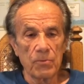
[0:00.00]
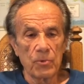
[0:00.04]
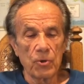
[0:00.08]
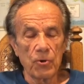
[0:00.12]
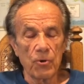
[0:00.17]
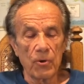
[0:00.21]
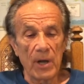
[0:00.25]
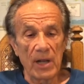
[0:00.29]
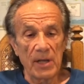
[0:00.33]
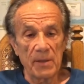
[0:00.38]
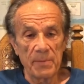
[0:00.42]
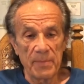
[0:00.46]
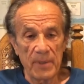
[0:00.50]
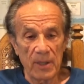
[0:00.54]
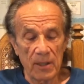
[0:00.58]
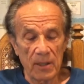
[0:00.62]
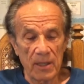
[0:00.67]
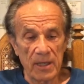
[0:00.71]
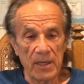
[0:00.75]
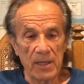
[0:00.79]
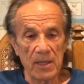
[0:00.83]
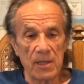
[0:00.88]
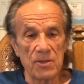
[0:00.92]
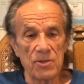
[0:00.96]

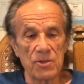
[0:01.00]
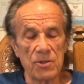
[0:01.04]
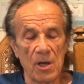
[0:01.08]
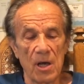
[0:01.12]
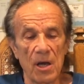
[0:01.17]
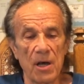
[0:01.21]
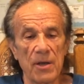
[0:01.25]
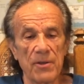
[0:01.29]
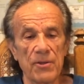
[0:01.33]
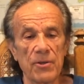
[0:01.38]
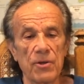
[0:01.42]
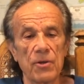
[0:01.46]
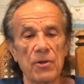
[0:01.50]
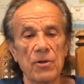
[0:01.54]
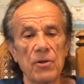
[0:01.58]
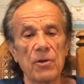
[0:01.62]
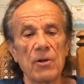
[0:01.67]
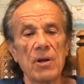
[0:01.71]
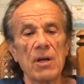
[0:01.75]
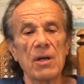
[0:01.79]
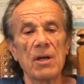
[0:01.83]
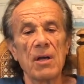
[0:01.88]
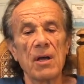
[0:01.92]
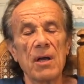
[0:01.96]
credibilities,
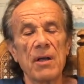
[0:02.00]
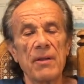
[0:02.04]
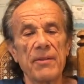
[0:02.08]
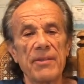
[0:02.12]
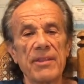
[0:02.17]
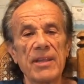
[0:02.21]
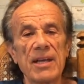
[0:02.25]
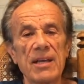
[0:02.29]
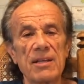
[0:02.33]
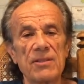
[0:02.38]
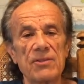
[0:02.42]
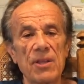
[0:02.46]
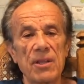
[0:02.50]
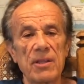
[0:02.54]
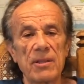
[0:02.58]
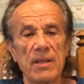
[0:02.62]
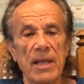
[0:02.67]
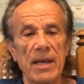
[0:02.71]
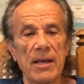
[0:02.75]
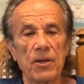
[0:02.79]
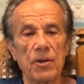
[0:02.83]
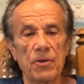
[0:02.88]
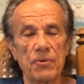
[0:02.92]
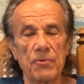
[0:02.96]
other things that
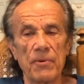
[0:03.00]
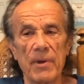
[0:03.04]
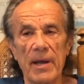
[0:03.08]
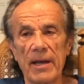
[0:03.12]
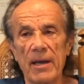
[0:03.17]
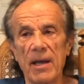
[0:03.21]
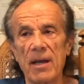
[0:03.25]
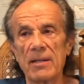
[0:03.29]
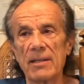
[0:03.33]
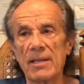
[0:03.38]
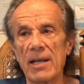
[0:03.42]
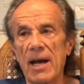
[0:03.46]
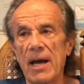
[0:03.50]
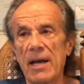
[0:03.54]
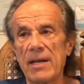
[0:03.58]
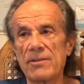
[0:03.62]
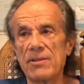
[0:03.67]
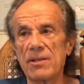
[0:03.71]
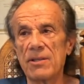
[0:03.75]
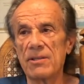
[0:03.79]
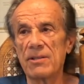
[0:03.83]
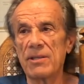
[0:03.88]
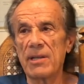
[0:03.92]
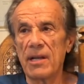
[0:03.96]
they could
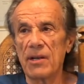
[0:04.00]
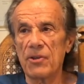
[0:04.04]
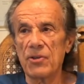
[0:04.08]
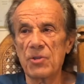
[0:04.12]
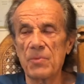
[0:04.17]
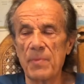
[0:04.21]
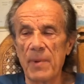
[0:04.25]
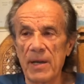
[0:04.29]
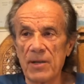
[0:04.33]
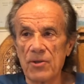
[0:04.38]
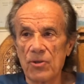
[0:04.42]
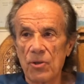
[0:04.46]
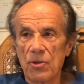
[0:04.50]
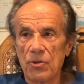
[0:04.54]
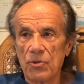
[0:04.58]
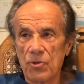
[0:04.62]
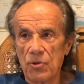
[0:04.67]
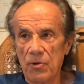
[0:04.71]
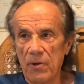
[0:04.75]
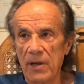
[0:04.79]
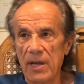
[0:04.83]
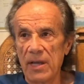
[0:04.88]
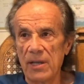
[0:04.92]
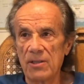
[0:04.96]
recognize as their special
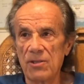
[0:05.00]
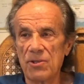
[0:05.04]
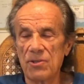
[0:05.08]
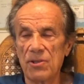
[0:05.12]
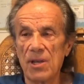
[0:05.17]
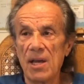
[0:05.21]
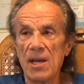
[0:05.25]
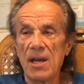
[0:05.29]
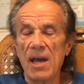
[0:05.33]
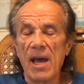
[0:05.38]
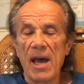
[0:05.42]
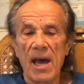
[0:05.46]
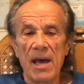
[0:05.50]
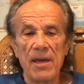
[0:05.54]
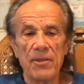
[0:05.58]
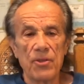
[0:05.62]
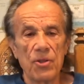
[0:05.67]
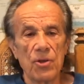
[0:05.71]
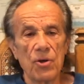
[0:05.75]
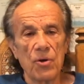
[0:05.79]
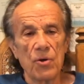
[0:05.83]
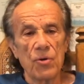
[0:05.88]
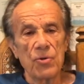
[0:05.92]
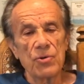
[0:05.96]
traits. And
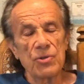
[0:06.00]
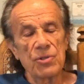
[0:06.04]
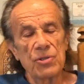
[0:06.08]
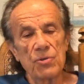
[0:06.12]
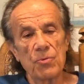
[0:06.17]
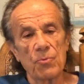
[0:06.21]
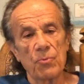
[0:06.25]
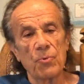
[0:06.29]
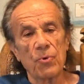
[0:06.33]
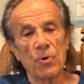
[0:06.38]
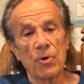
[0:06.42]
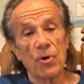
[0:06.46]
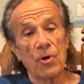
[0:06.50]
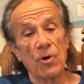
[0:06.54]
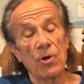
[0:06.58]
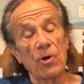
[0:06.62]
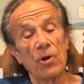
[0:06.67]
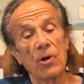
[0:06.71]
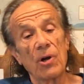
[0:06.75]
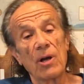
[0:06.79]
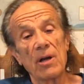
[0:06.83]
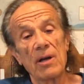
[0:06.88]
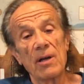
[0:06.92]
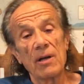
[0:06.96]
those
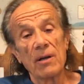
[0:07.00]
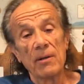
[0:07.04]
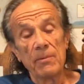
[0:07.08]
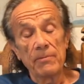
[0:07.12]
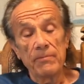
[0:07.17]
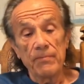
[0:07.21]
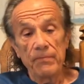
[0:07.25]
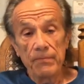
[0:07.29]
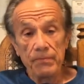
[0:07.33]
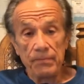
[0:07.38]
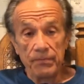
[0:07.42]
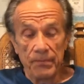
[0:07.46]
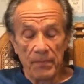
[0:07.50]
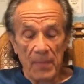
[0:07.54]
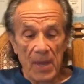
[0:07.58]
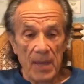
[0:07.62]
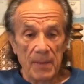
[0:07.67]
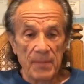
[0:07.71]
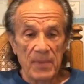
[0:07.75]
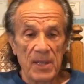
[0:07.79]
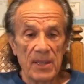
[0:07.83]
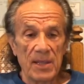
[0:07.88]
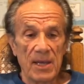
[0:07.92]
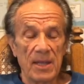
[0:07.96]
were
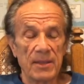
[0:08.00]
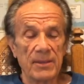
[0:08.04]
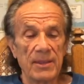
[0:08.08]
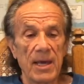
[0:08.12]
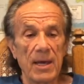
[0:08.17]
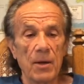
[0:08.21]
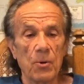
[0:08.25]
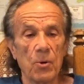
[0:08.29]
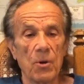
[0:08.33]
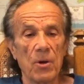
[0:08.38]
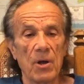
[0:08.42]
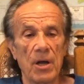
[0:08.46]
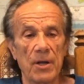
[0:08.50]
maybe that they were